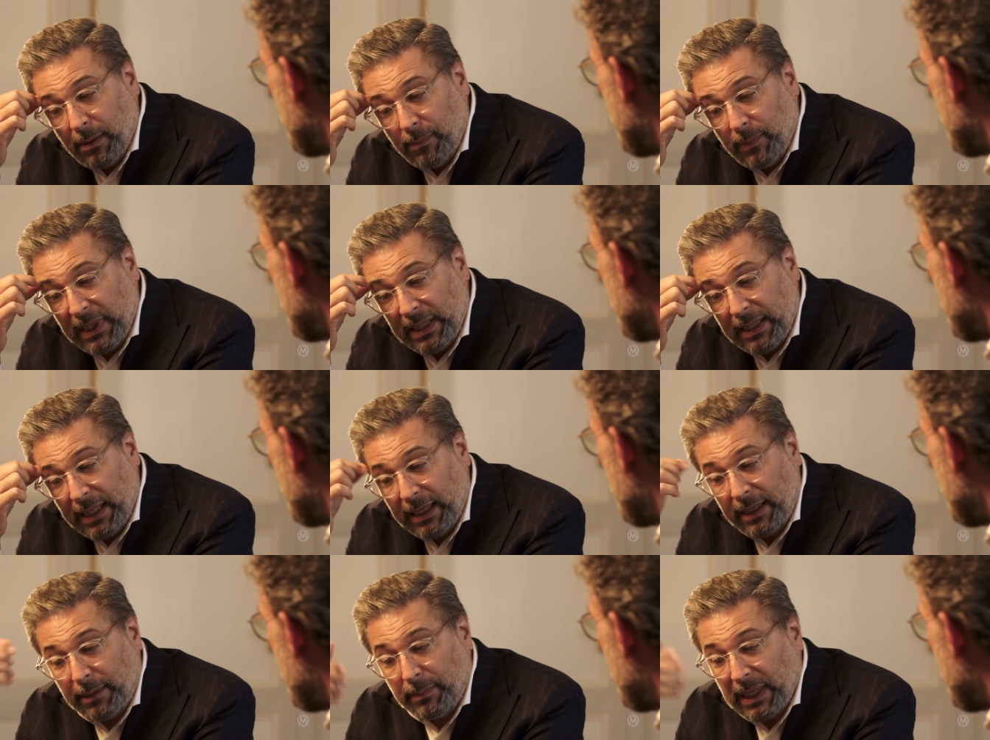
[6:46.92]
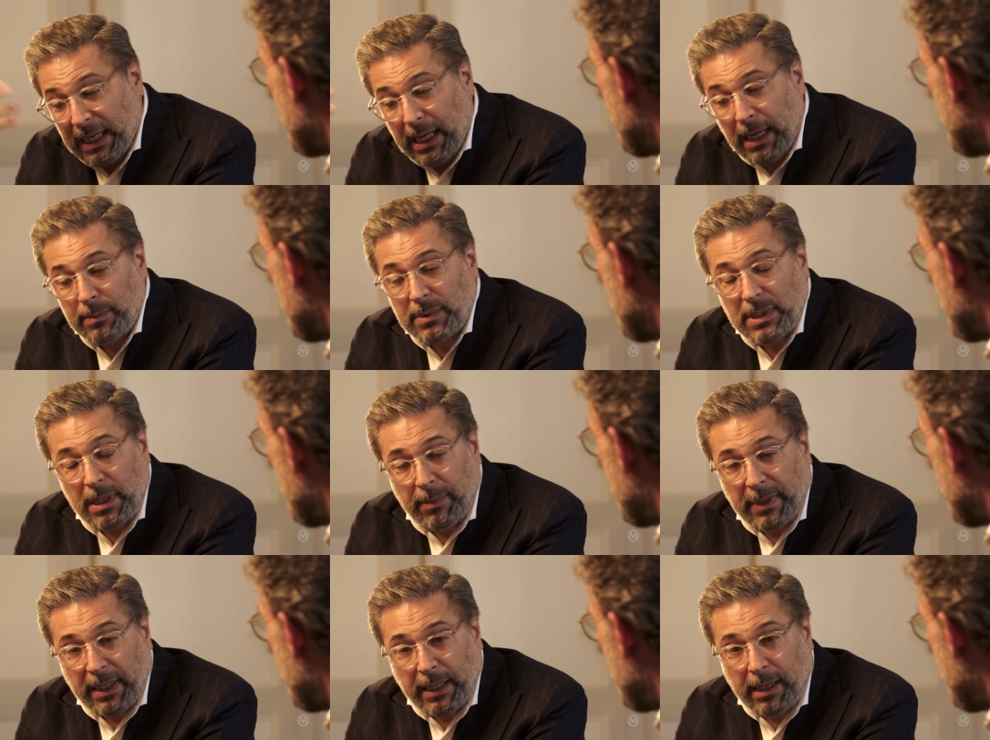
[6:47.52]
But then it became
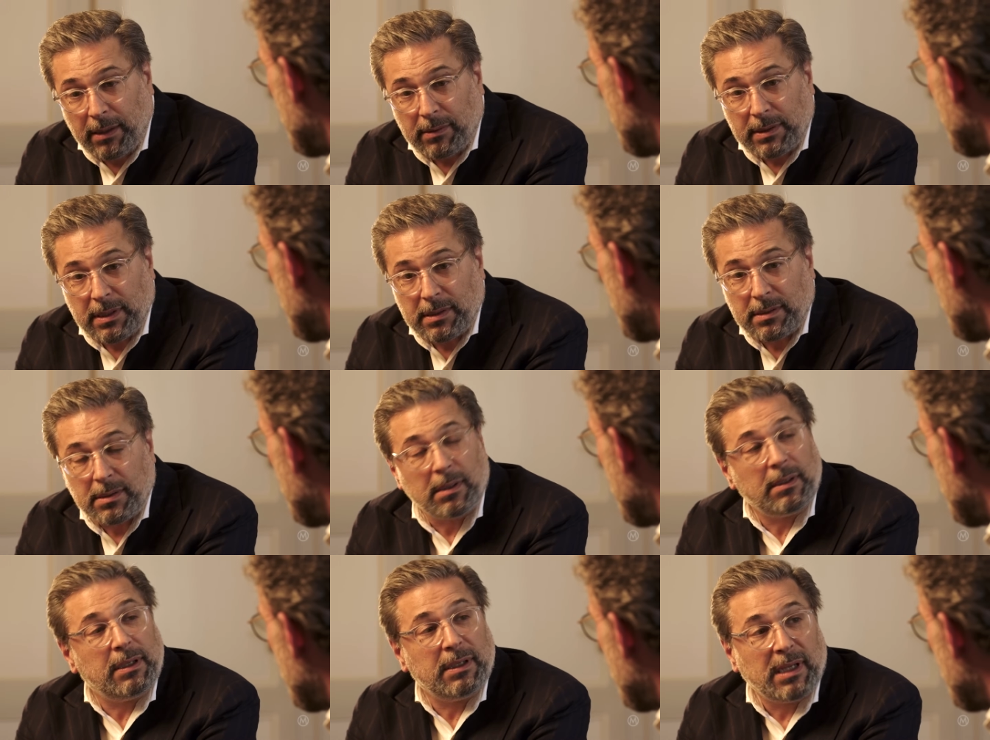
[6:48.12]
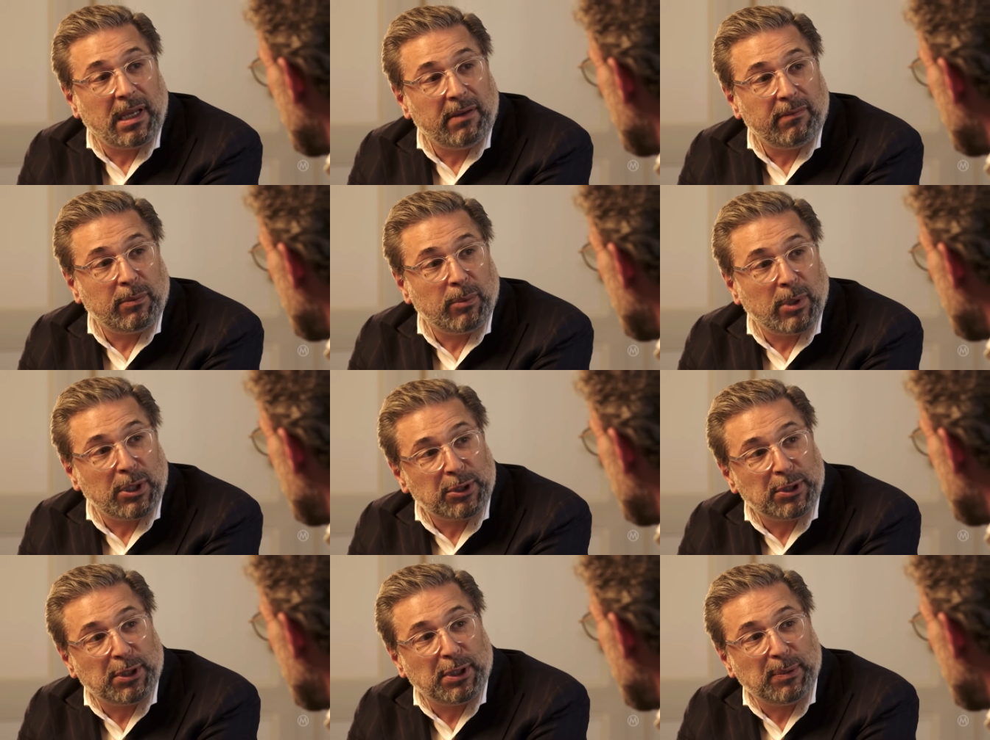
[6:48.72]
something else. It's not a diver
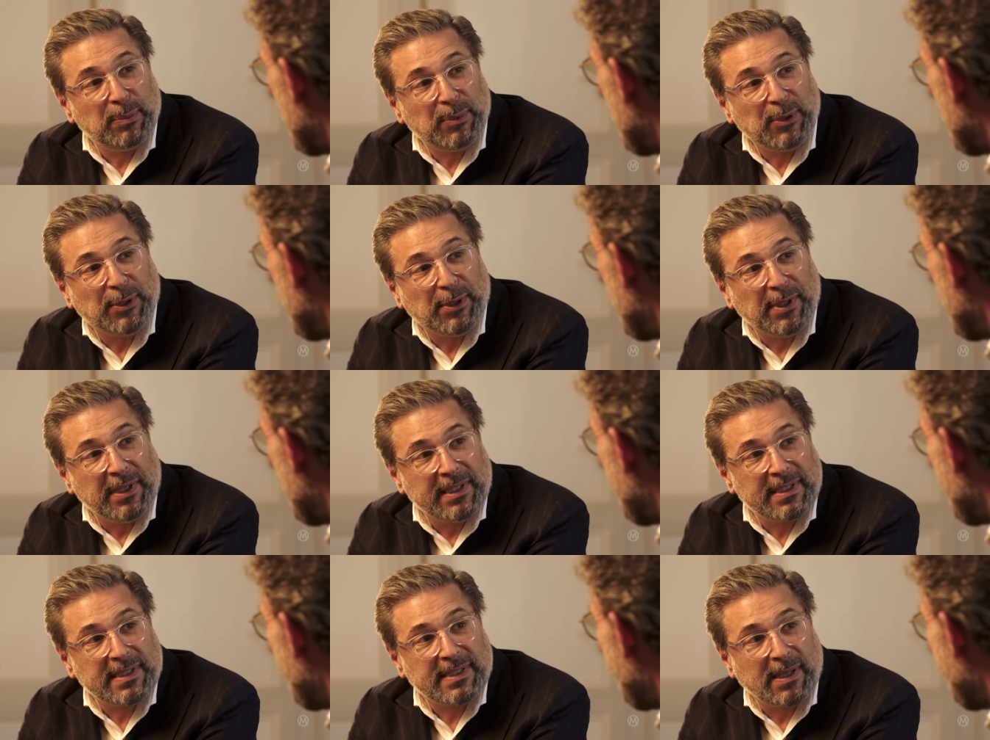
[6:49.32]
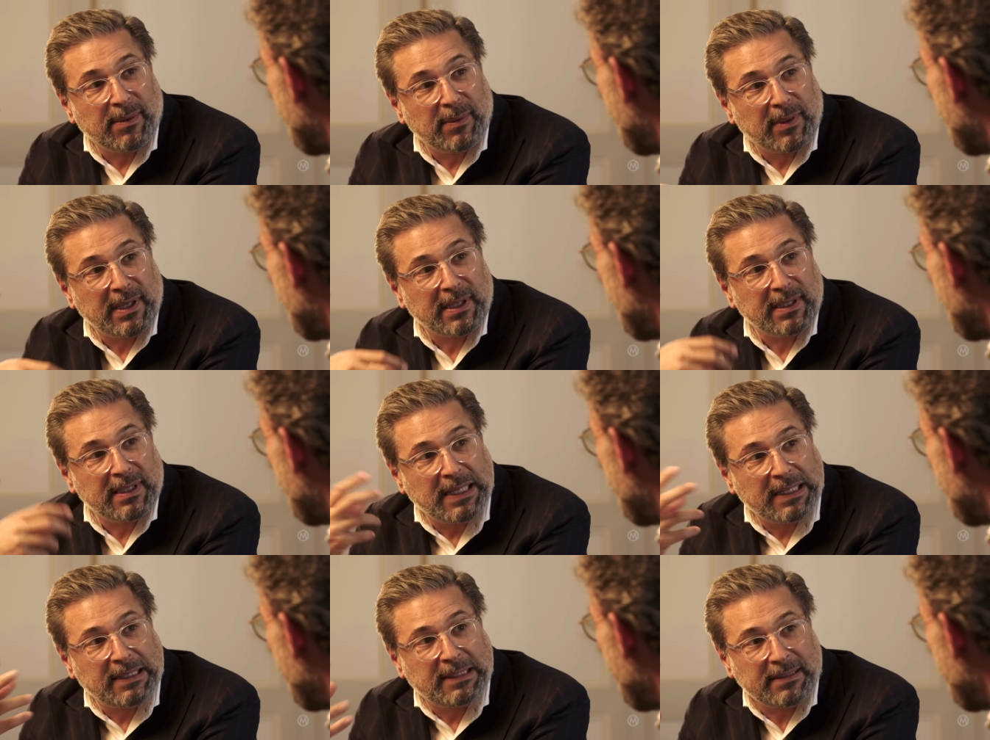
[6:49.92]
watch anymore. It's something
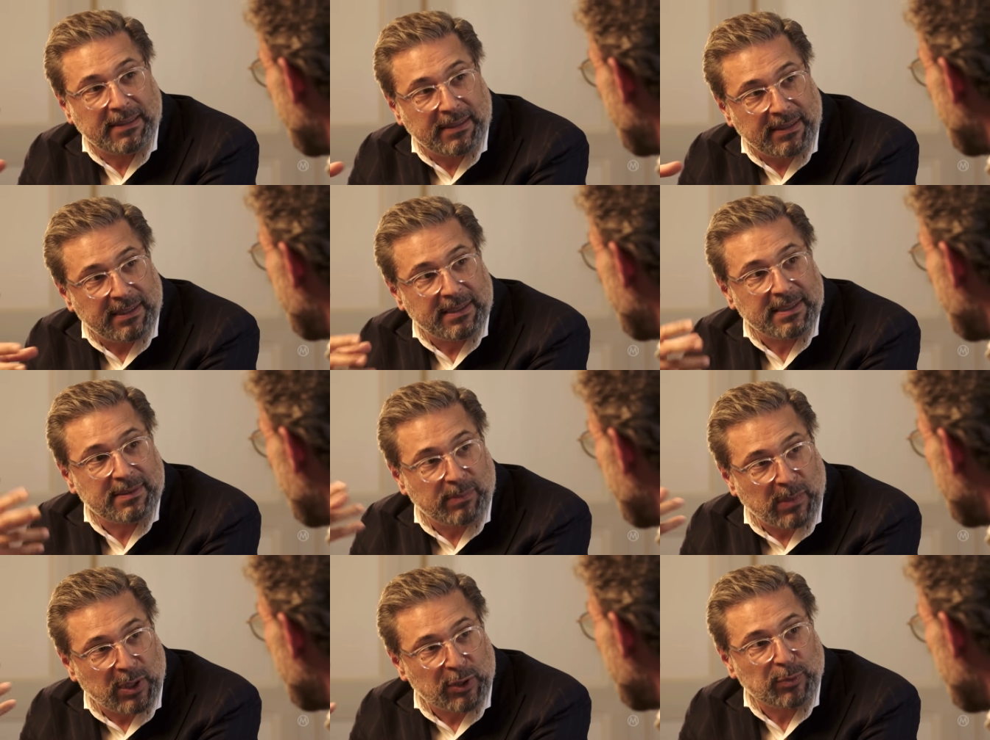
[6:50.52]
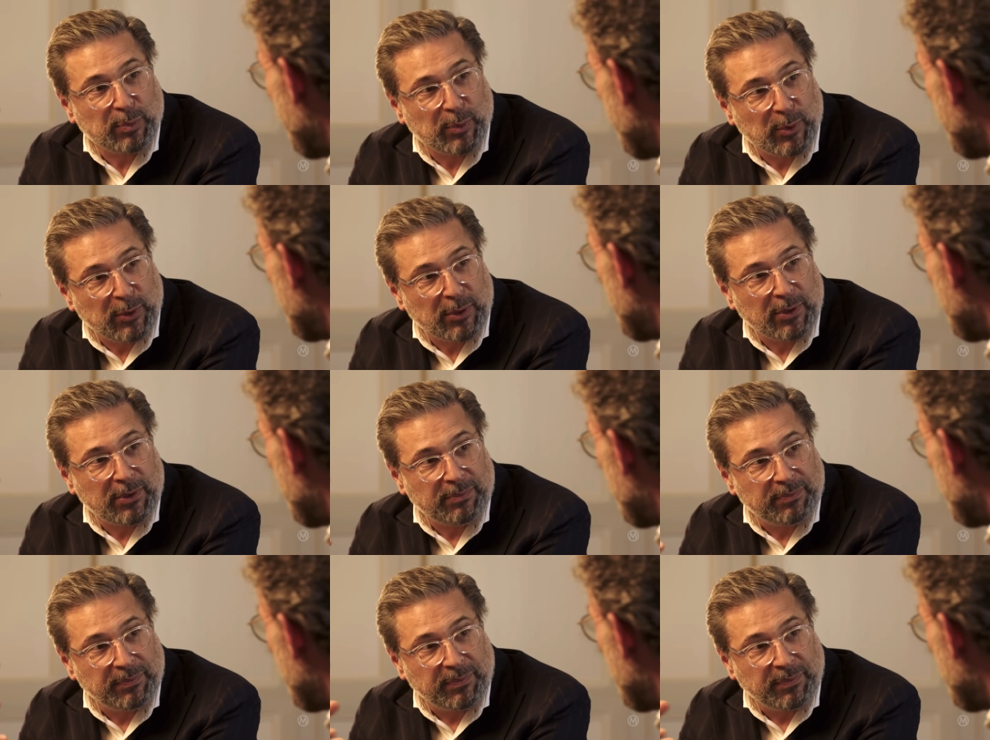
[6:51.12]
that is much more